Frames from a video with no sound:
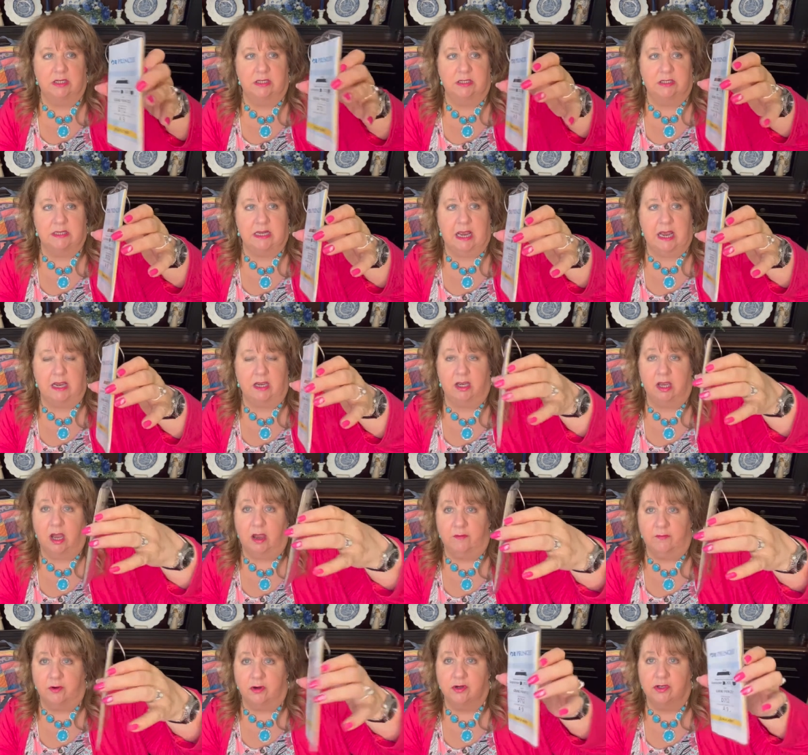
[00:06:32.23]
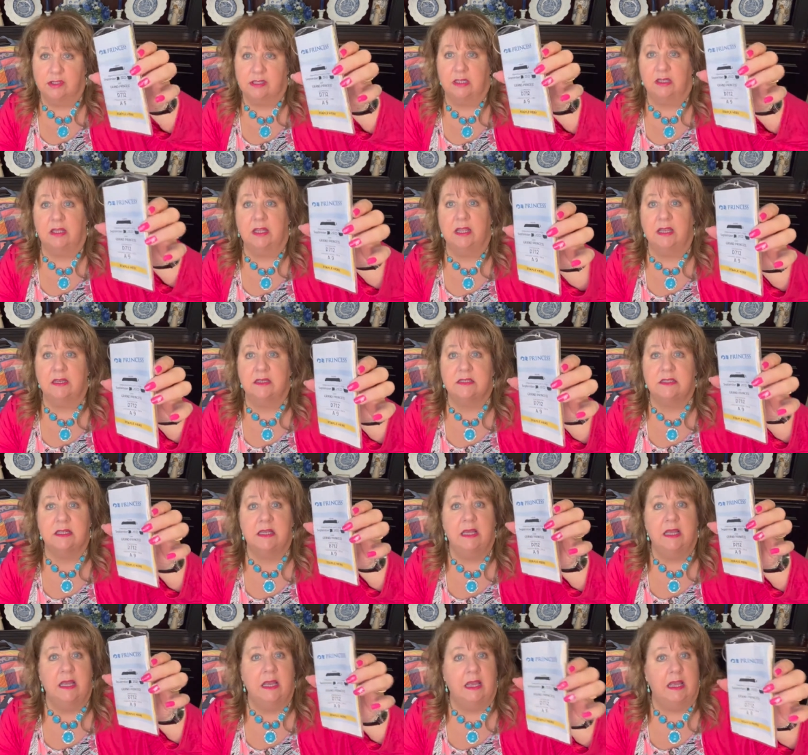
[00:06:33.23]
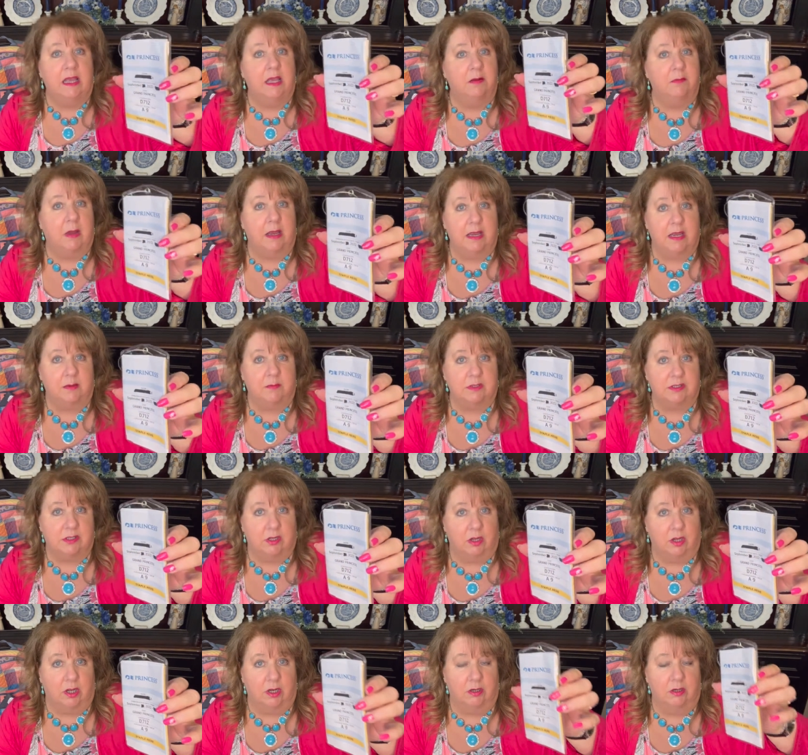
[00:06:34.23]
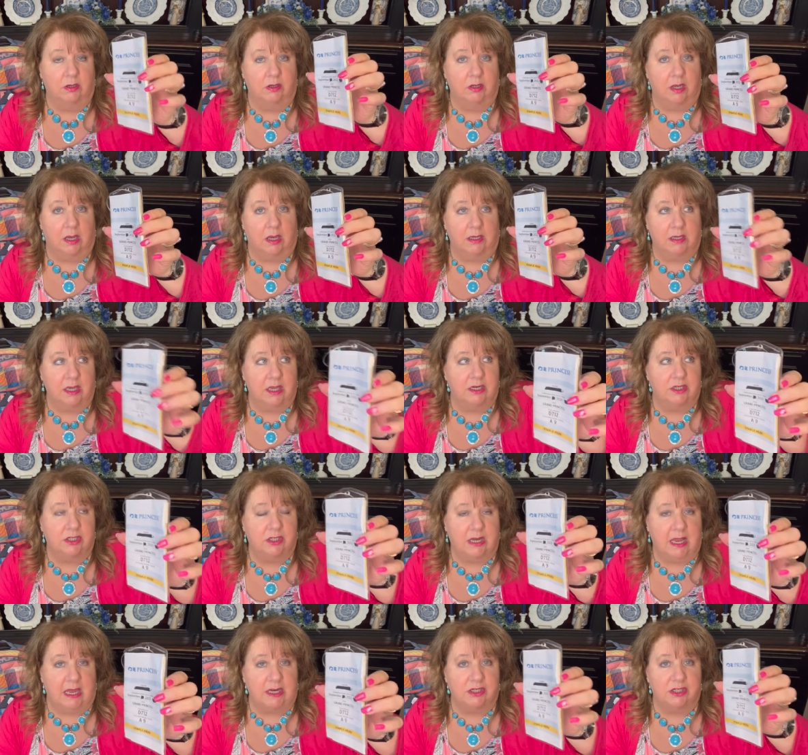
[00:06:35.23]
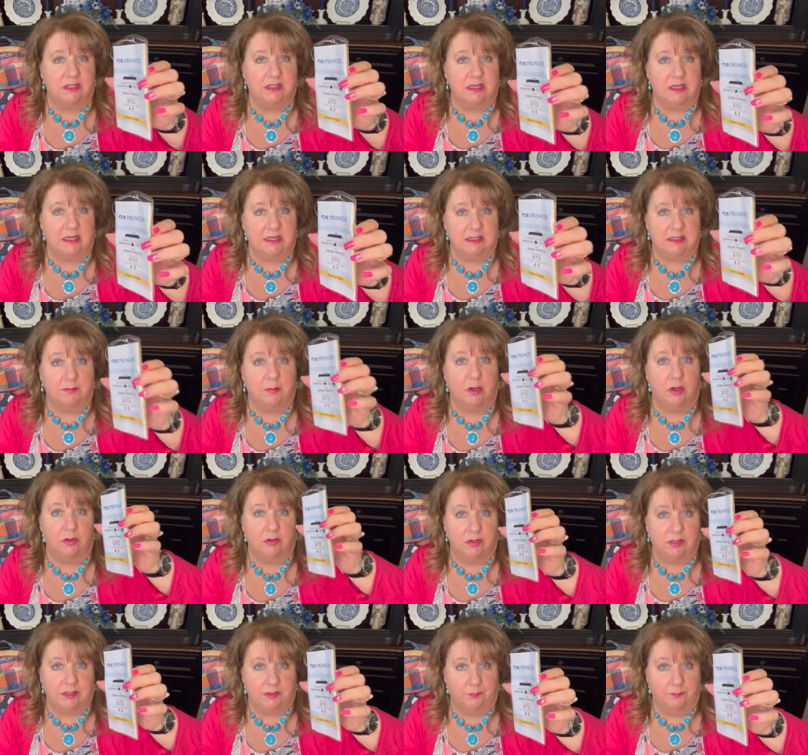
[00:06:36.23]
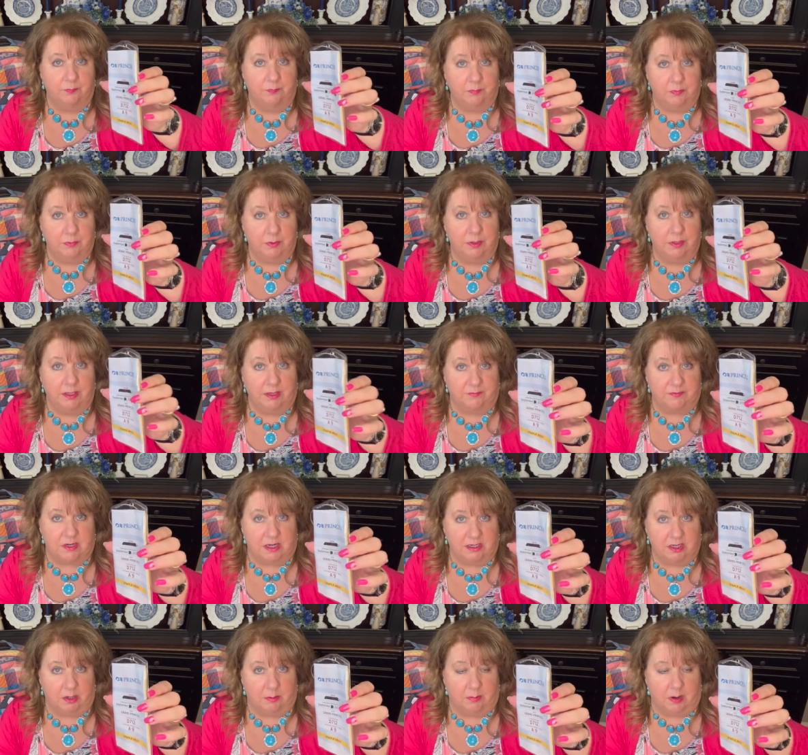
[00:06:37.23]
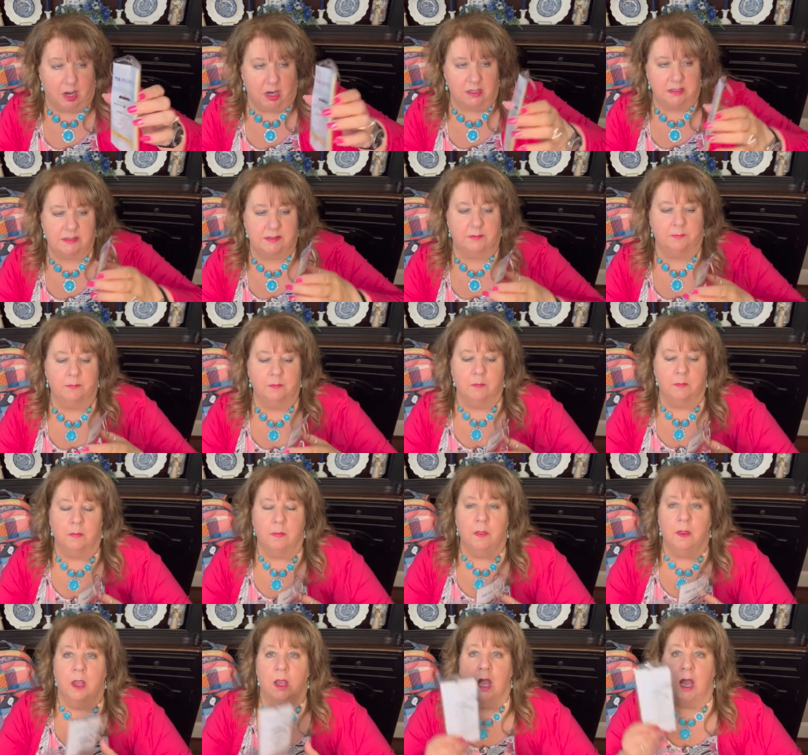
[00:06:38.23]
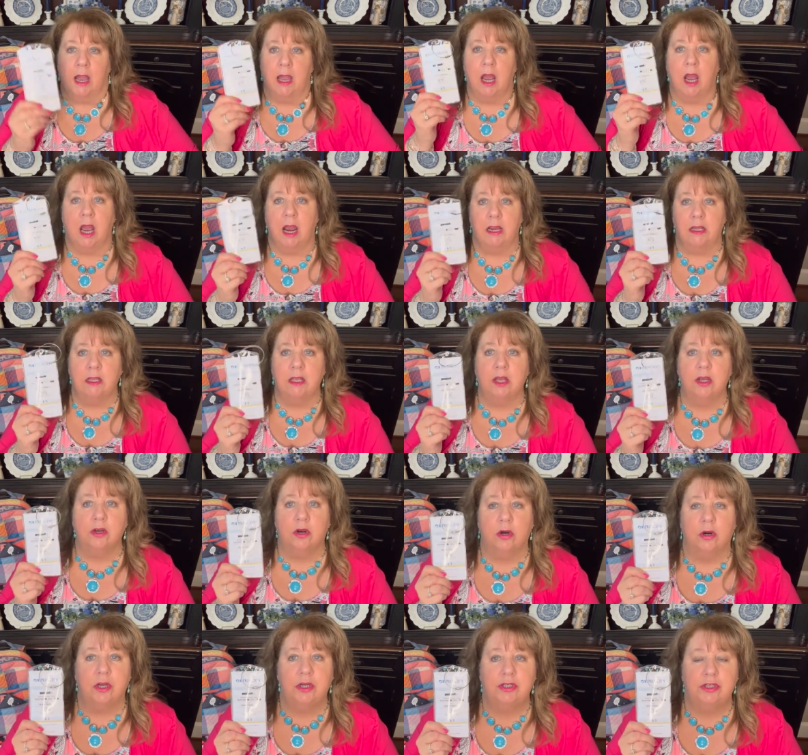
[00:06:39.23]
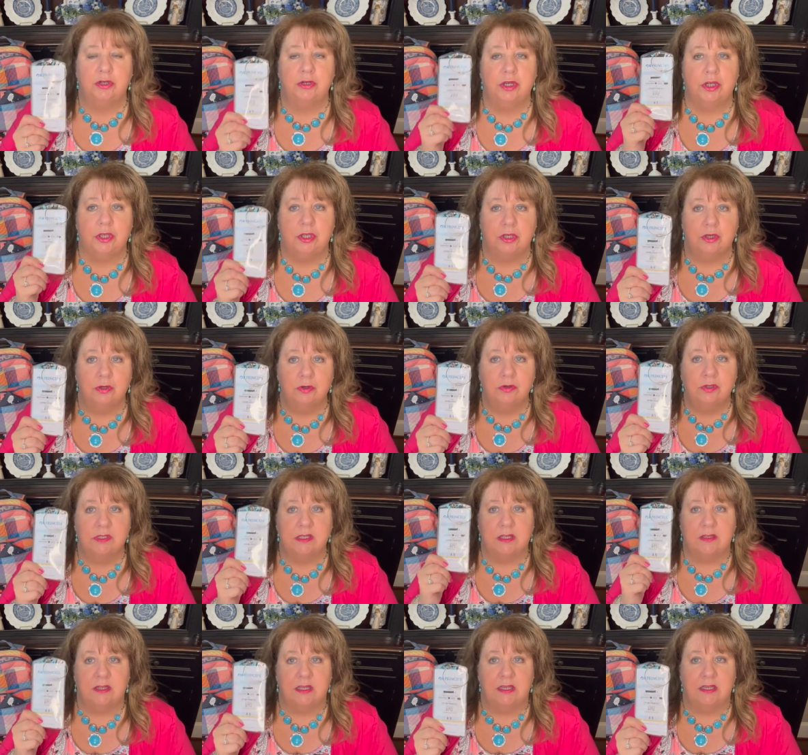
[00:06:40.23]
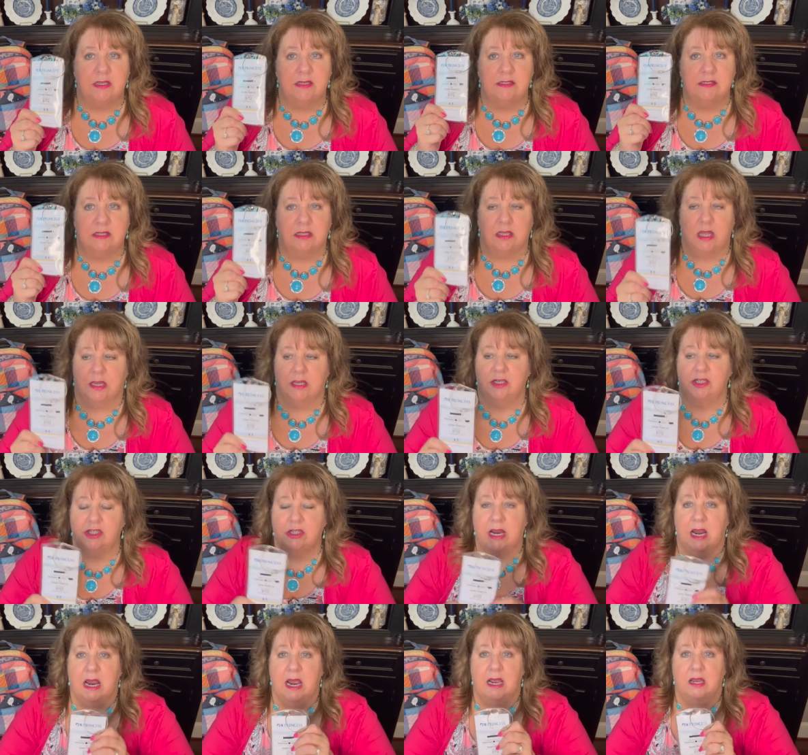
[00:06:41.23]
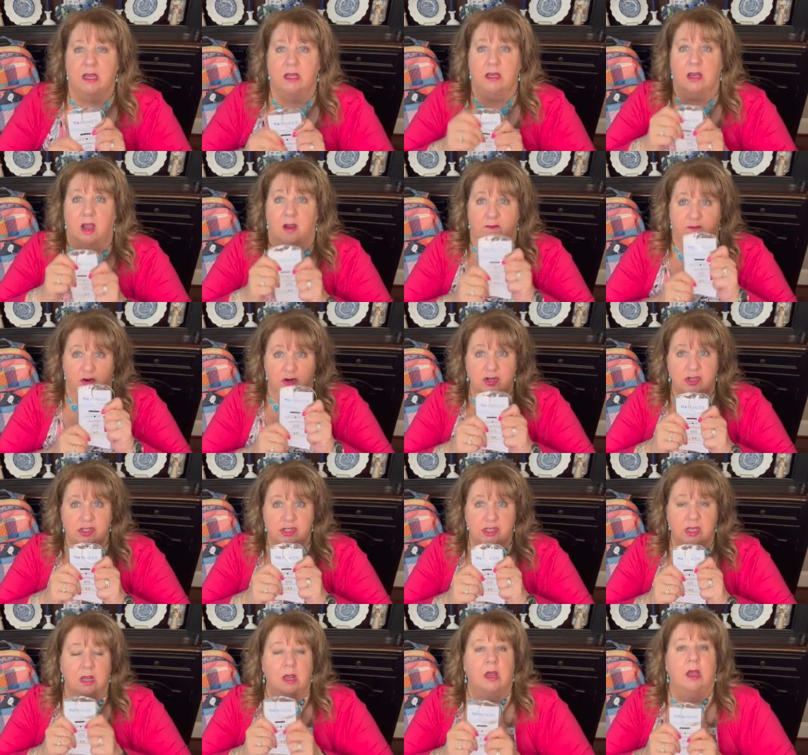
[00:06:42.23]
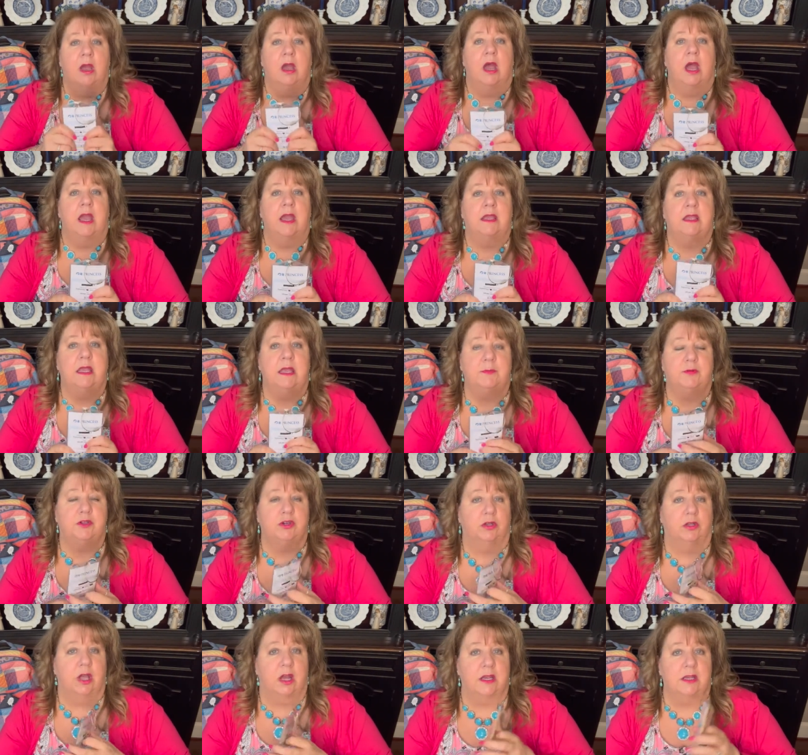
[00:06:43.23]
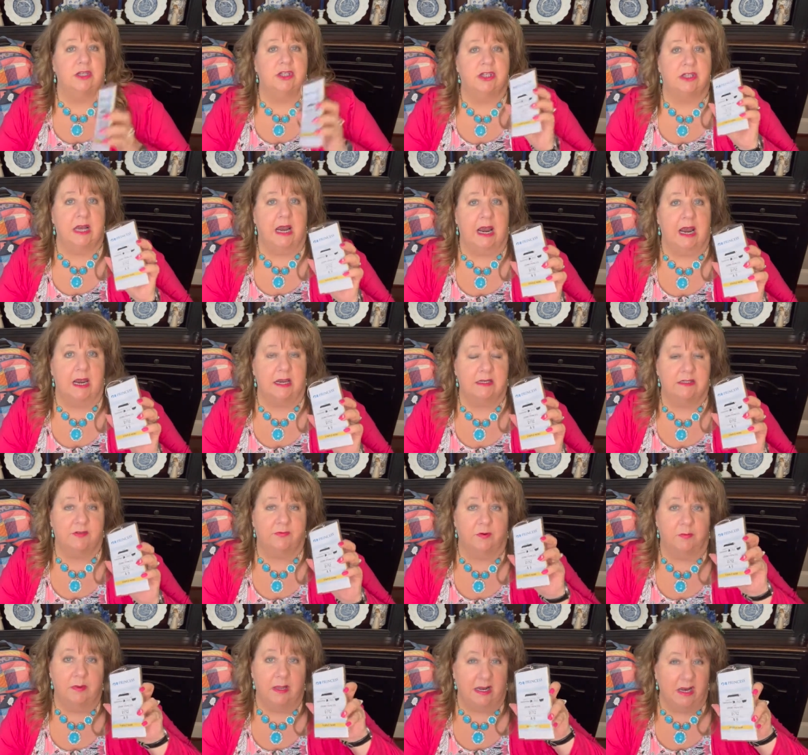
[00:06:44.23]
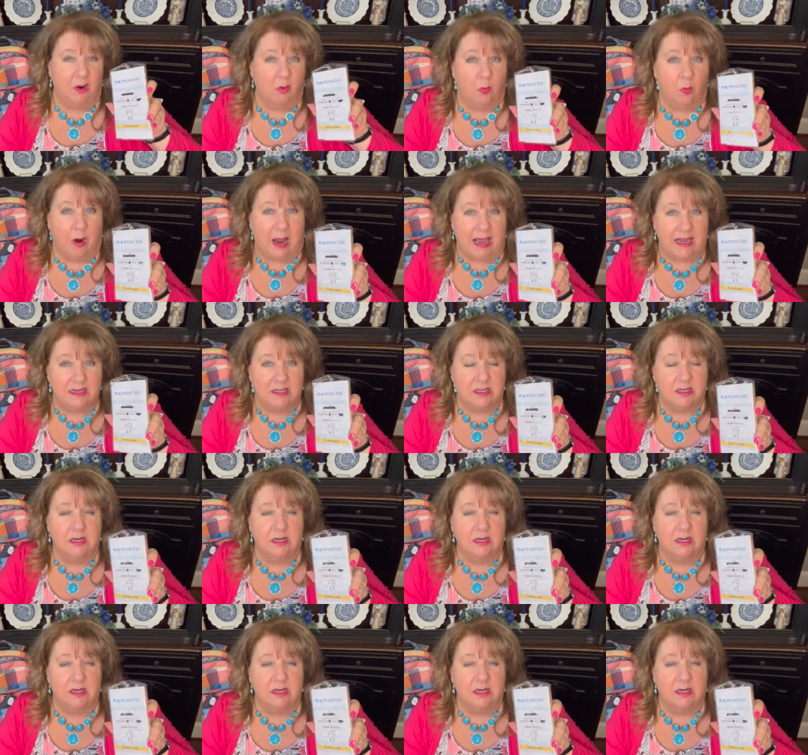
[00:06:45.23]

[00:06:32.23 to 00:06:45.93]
tag covers linked in my Amazon uh, Gadgets and Gizmos gift idea box. I highly encourage you to use these luggage tag covers. It keeps your luggage tags from getting wet